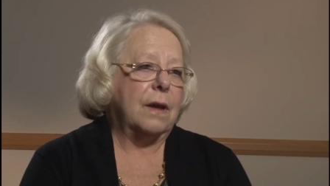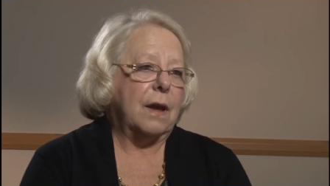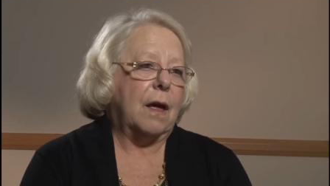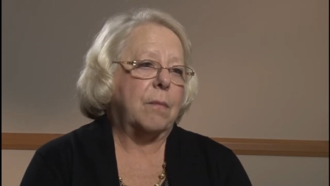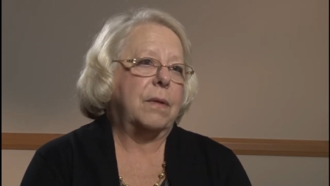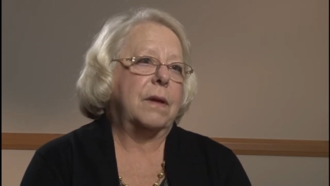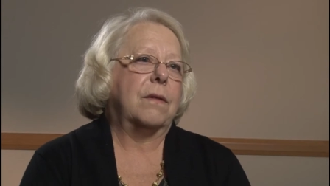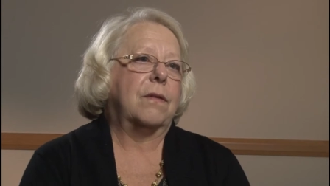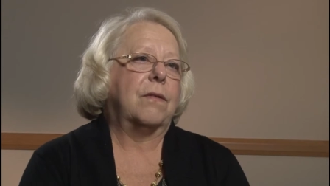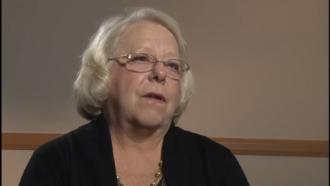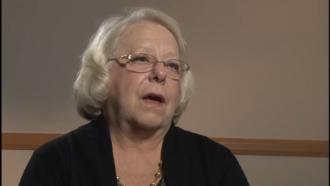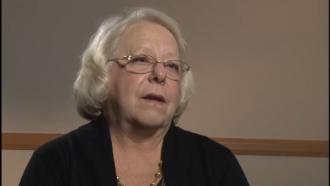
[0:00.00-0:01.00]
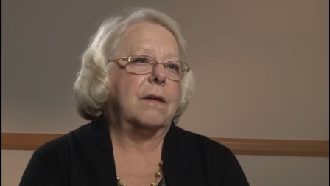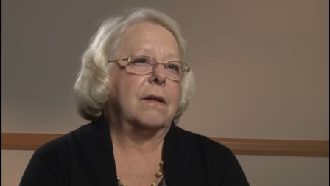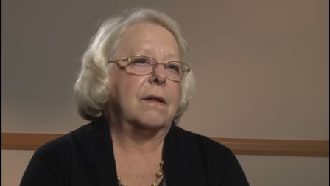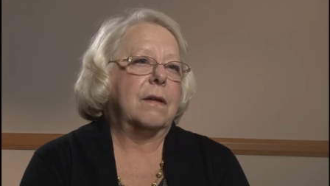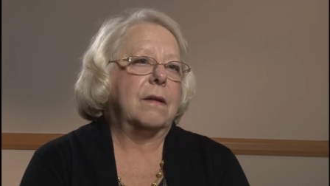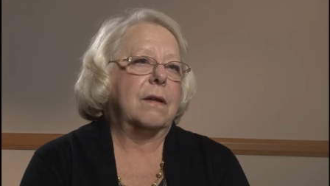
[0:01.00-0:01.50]
not be
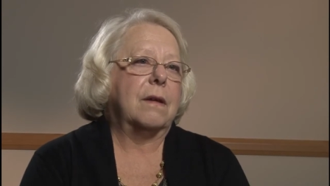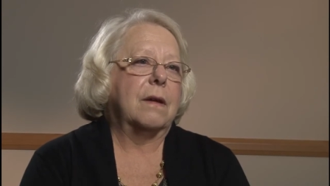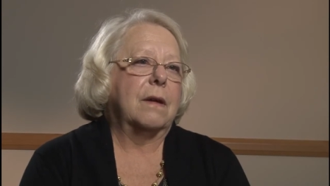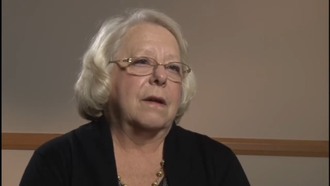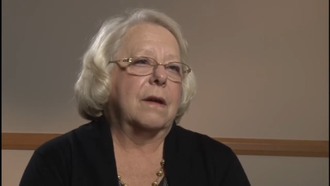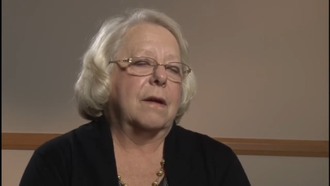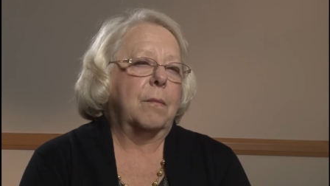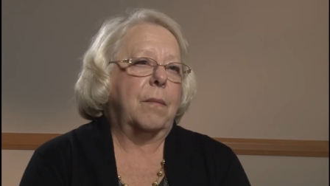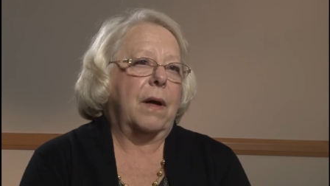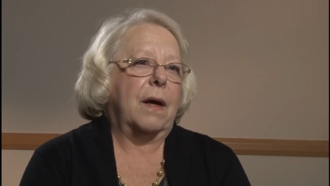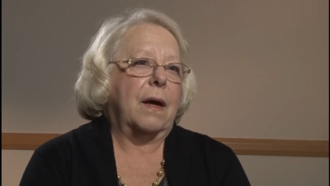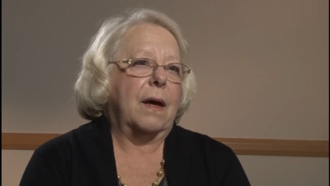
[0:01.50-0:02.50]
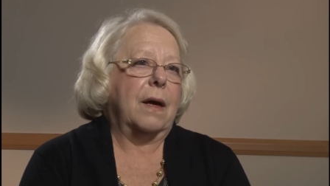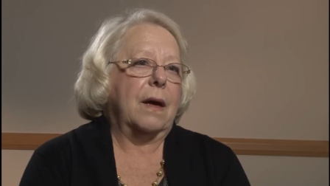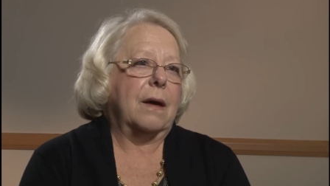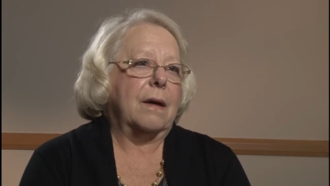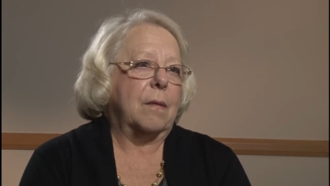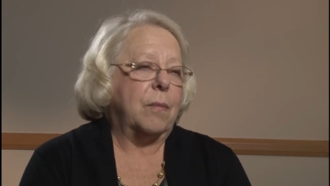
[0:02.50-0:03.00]
distracted by
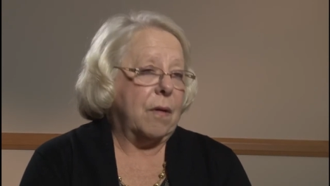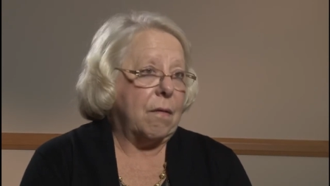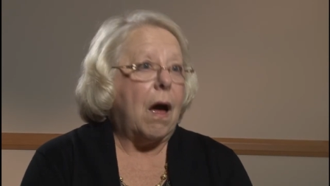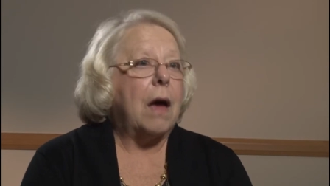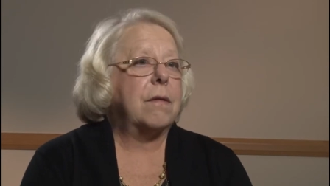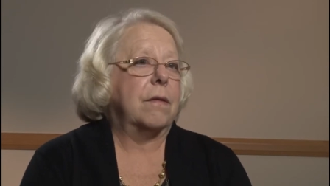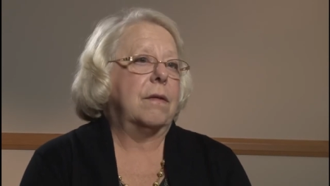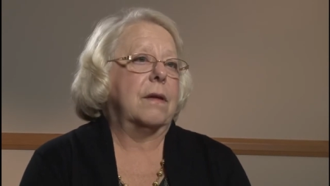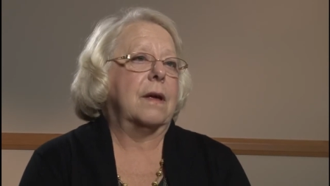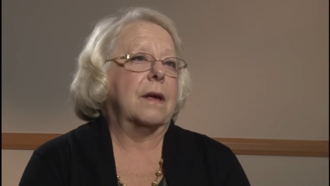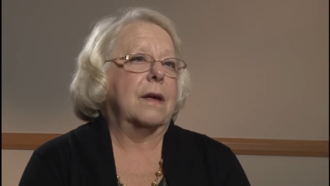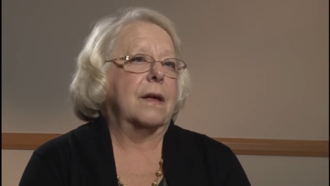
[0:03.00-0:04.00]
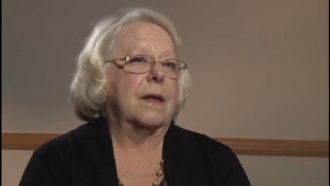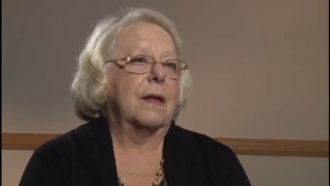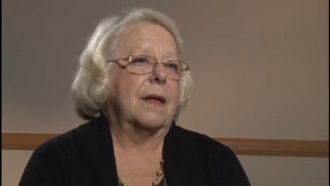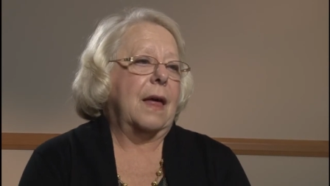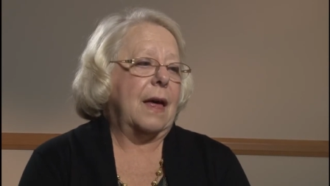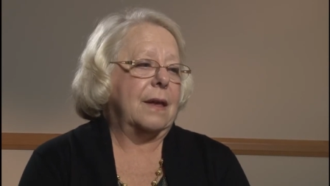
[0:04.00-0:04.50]
uh, bureaucracy,
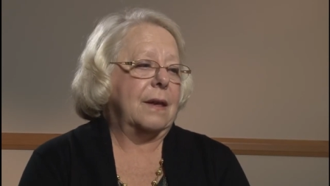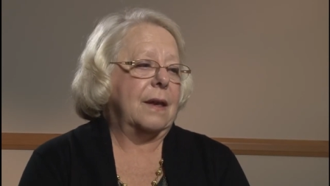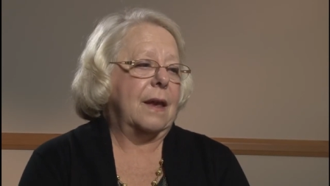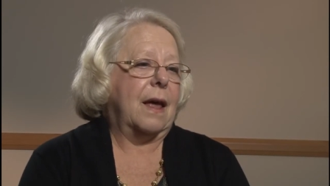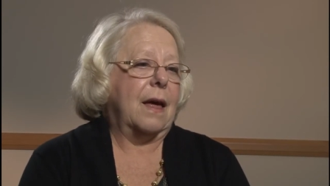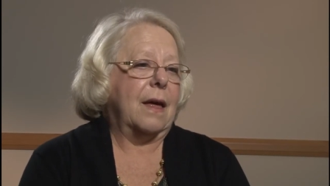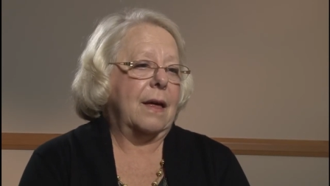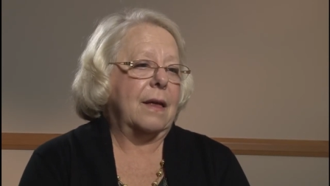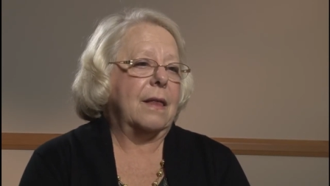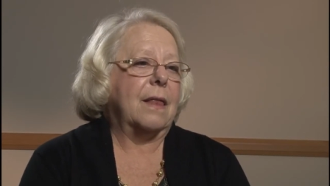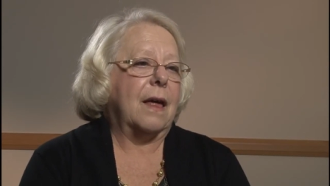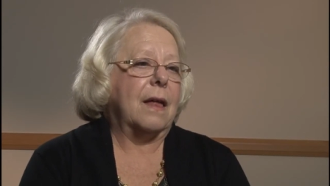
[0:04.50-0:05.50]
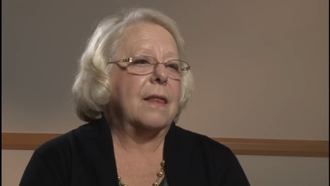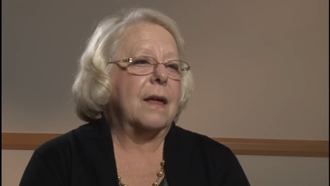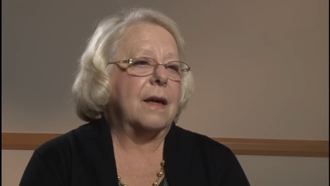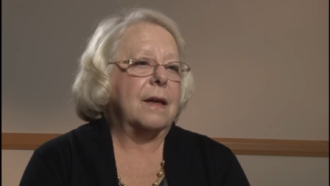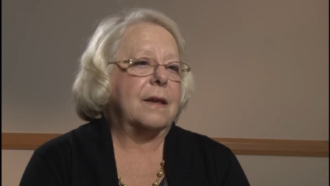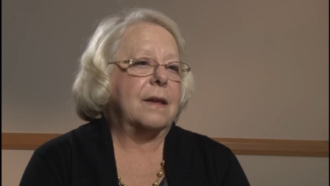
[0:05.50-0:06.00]
and uh, that,
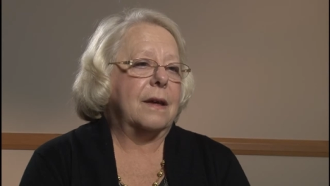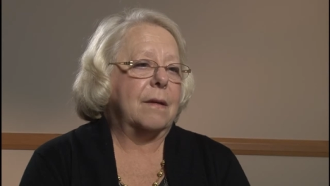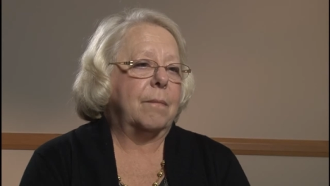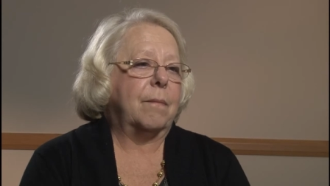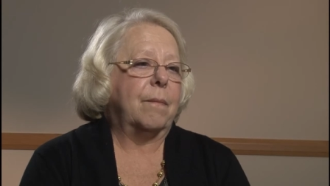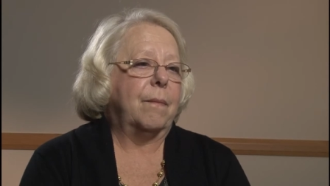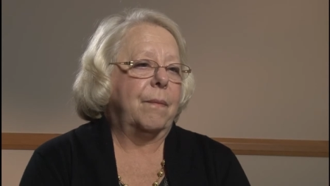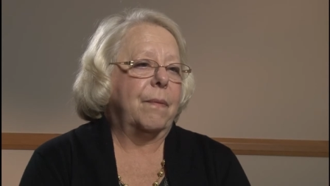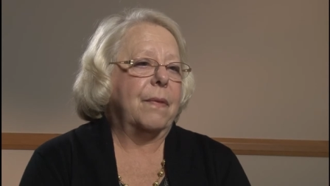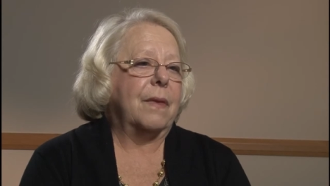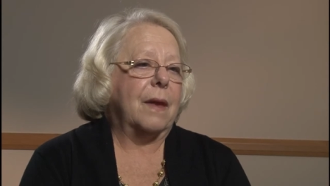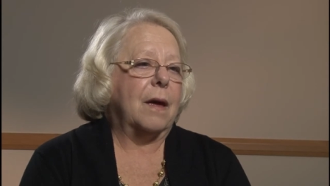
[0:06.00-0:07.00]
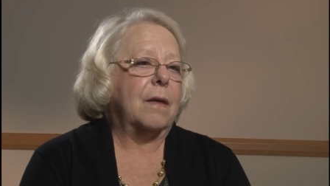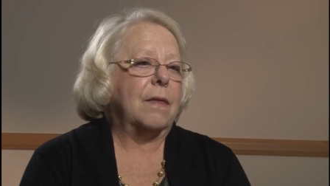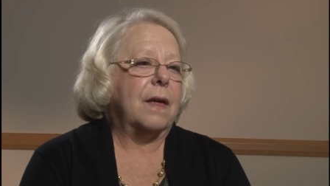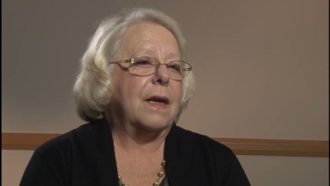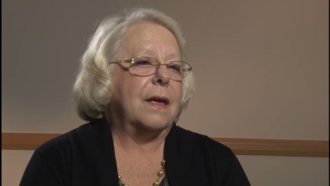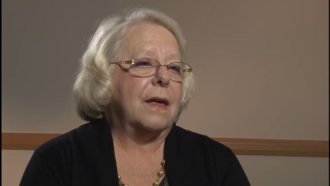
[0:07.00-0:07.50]
that, um,
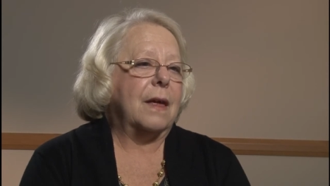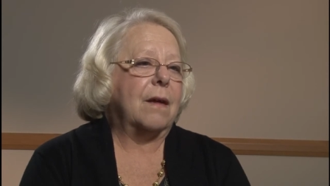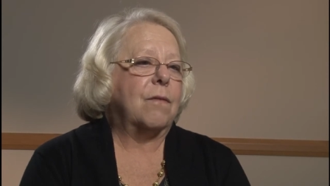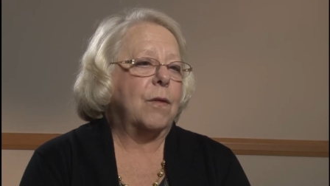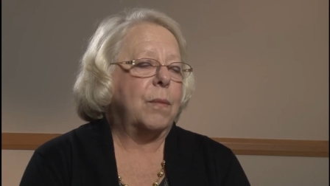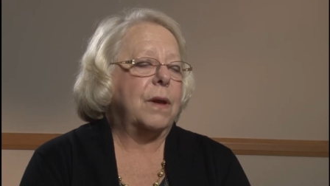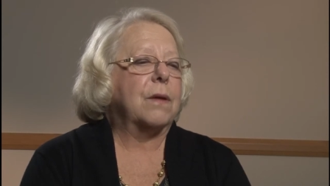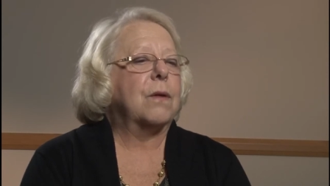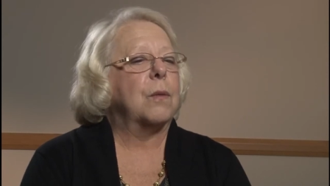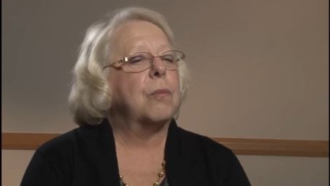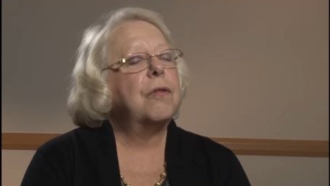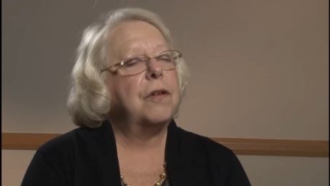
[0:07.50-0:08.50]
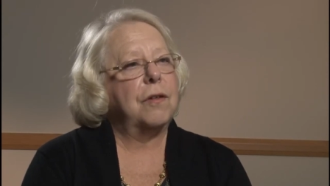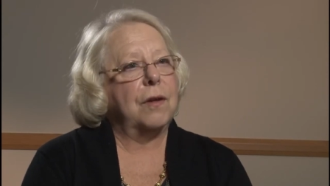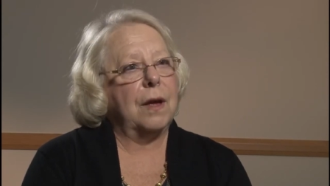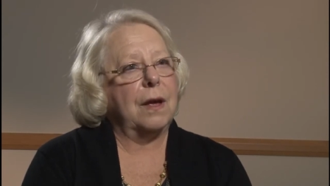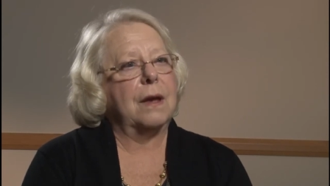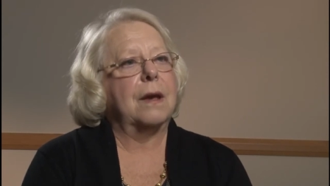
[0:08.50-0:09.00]
that they, everybody could
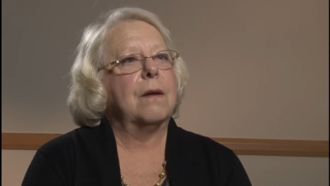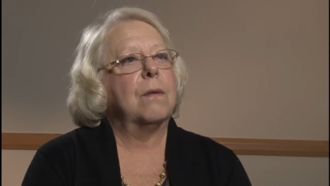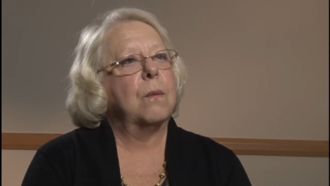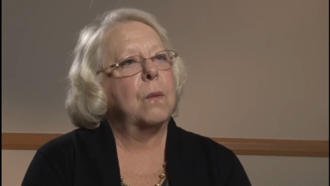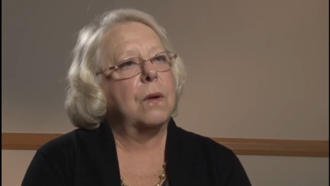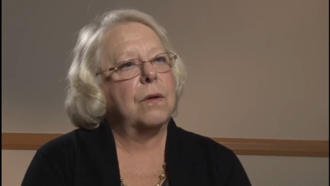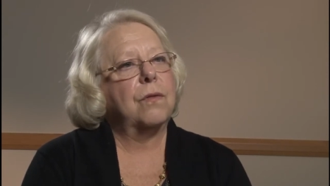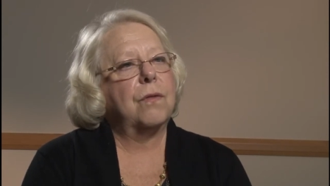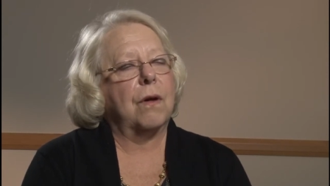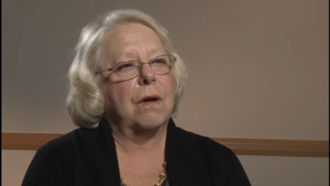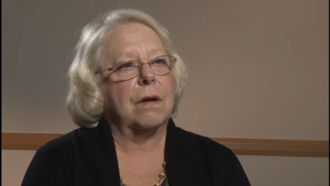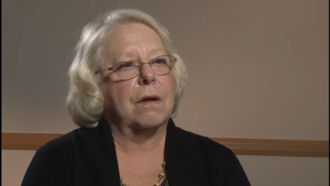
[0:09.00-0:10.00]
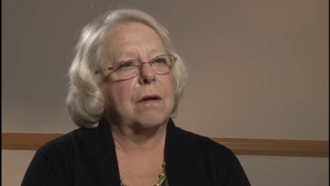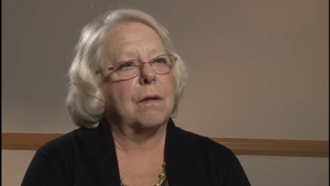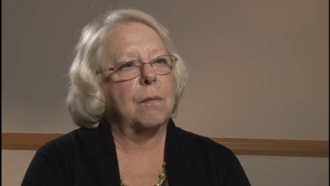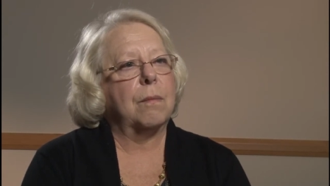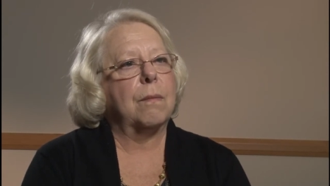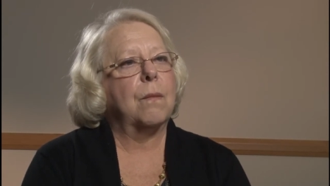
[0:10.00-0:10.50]
appreciate what a strong,
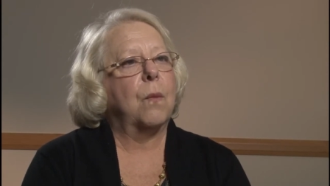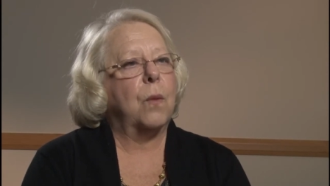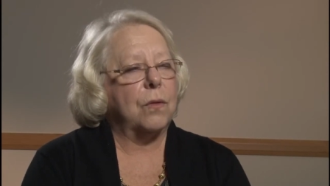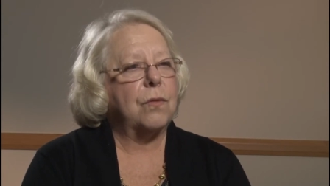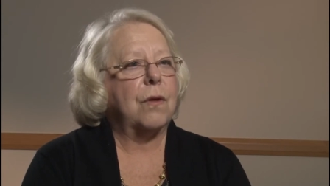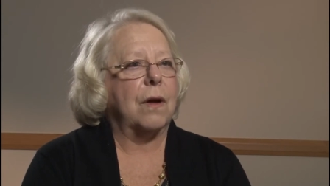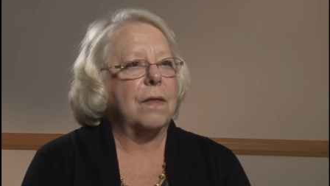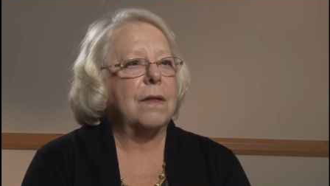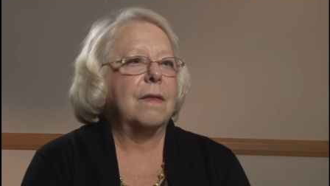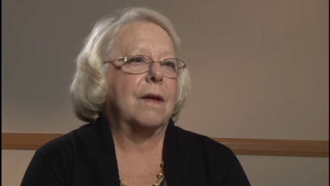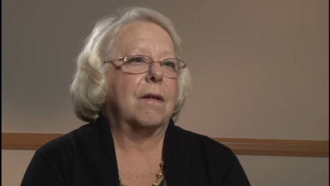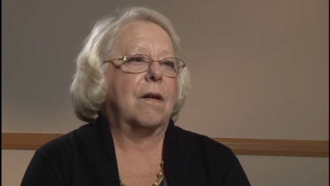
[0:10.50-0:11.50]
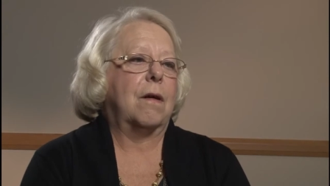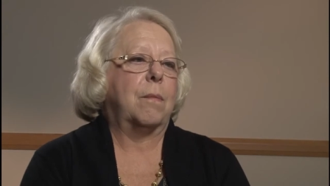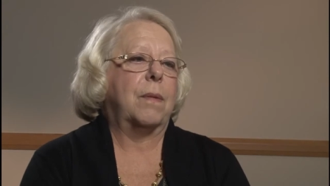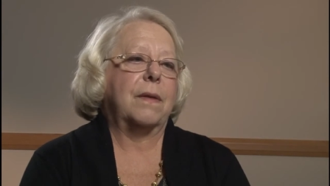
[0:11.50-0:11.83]
com what a strong thing they are.